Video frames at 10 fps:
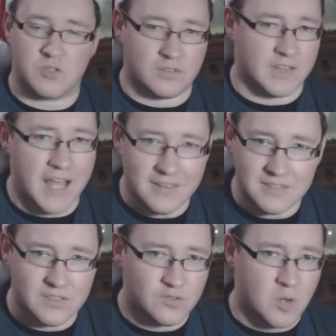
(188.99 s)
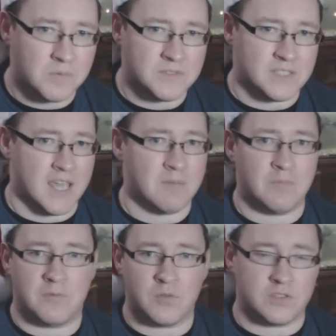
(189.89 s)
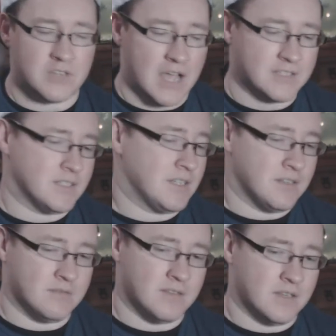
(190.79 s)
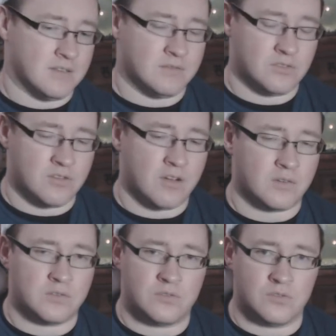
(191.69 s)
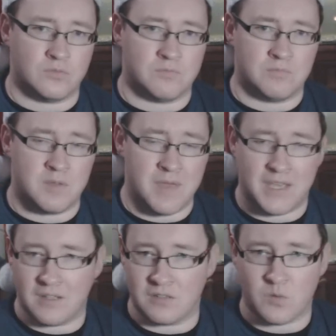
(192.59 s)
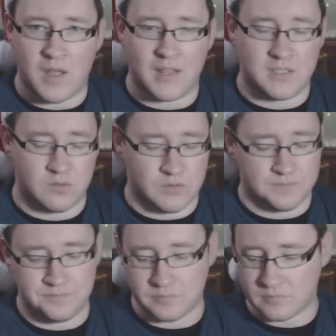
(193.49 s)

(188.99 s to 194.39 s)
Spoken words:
John Landis at the top of his game before the tragedy that struck during the making of Twilight Zone.